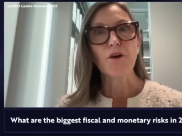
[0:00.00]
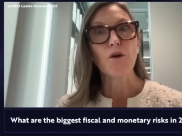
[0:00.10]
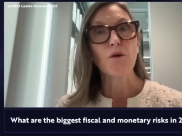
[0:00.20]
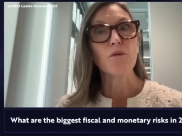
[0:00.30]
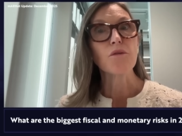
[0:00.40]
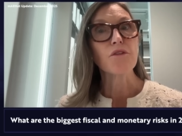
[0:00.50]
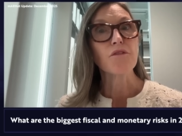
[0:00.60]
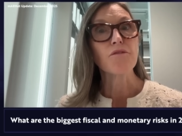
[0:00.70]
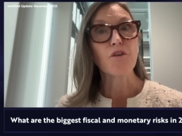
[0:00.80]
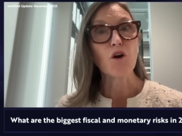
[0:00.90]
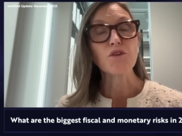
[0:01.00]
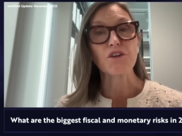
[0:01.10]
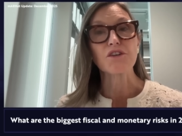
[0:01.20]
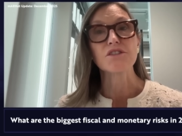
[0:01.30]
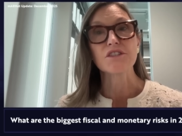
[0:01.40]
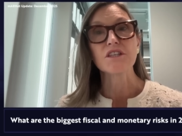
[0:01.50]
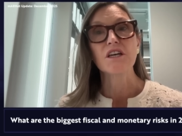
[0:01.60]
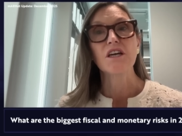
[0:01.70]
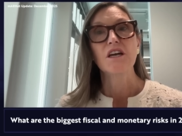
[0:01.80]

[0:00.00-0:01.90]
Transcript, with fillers: though the voters